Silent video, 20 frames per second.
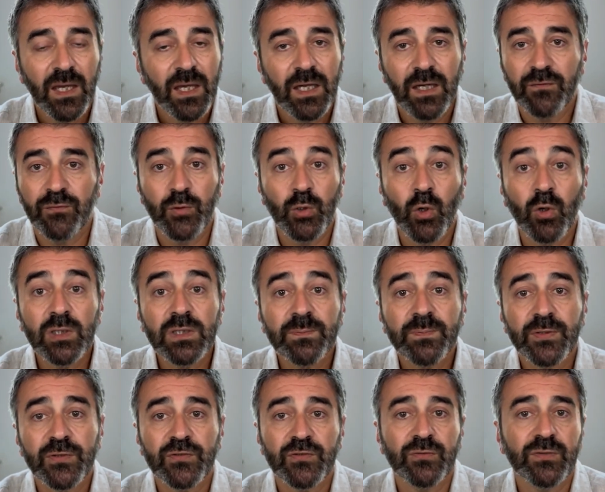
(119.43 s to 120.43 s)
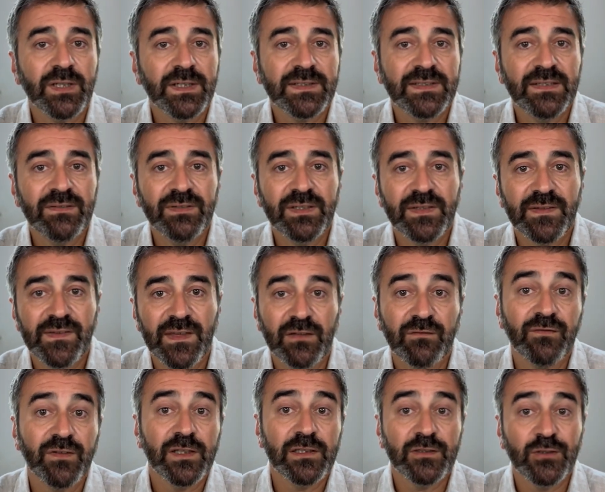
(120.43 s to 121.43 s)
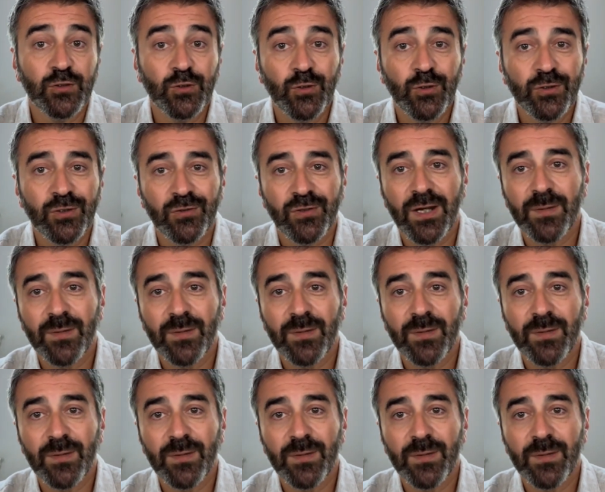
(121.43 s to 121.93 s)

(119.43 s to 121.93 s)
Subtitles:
If we only pursued activities that felt good or